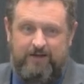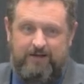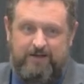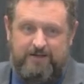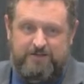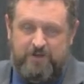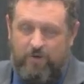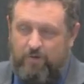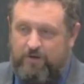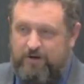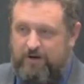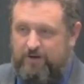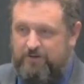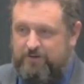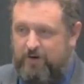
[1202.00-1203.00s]
It's no, you
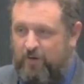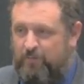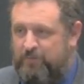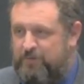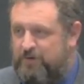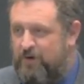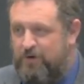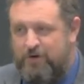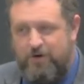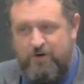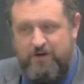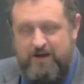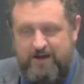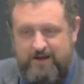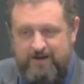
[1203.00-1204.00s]
know, don't don't
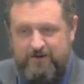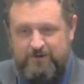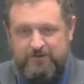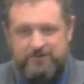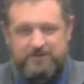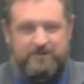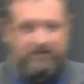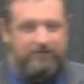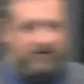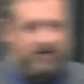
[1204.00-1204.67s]
go, you know, if you're